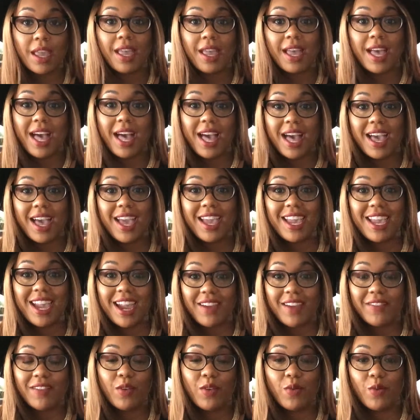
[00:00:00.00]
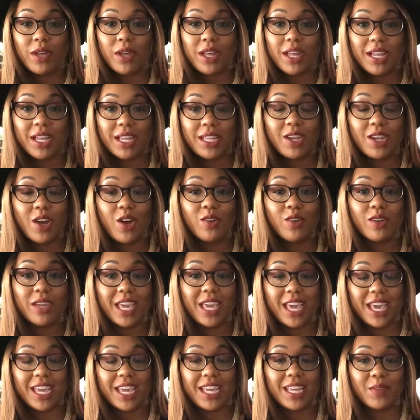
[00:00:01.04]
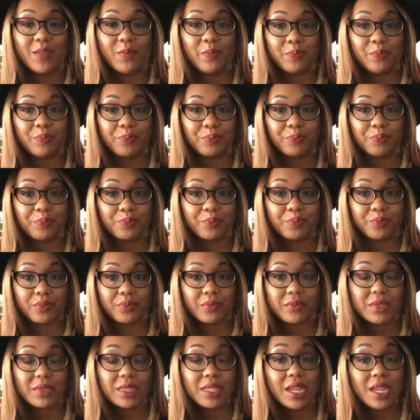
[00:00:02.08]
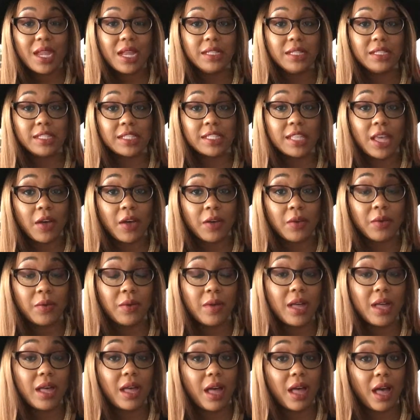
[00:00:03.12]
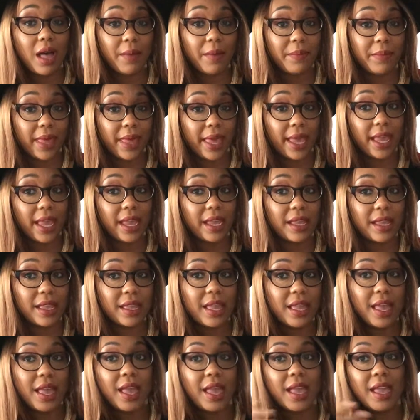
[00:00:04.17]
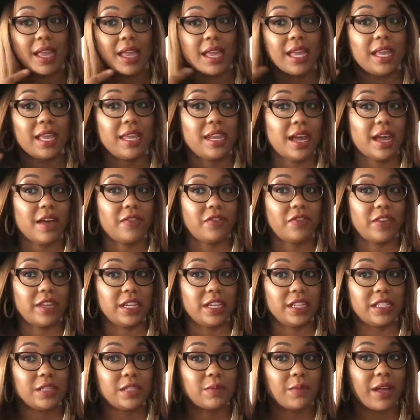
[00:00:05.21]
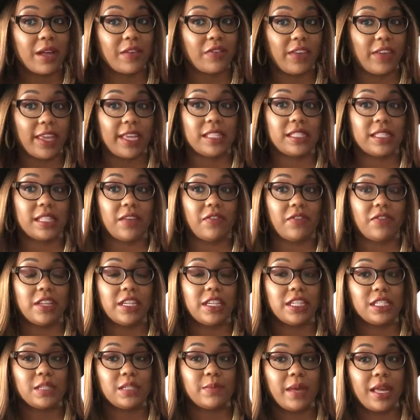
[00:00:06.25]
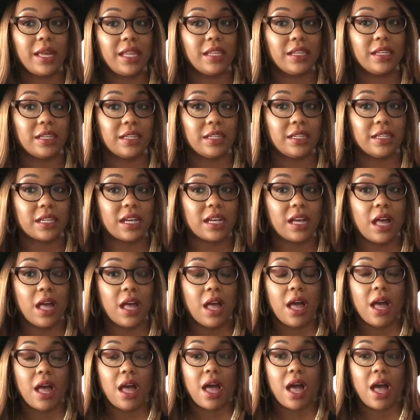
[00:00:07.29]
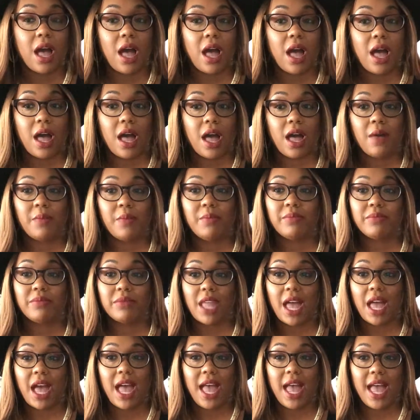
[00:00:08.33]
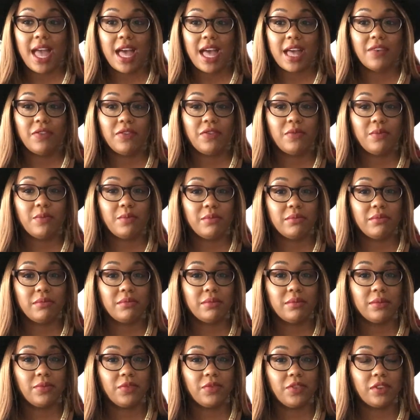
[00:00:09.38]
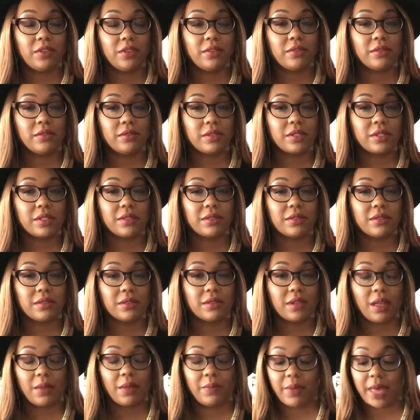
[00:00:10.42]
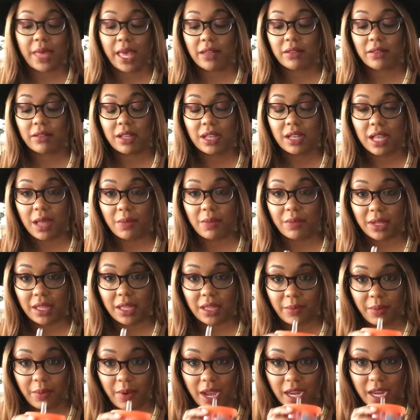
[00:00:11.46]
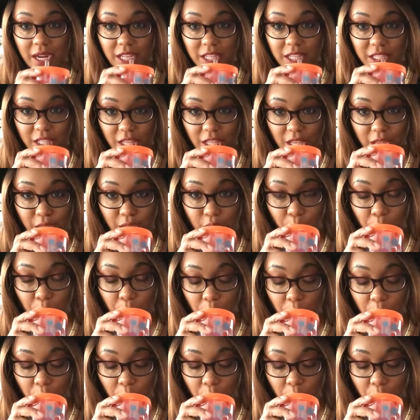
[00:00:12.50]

Hi everyone. Okay, so I'm back and I finished my face. I finished my look. I have views about a couple of products. Okay,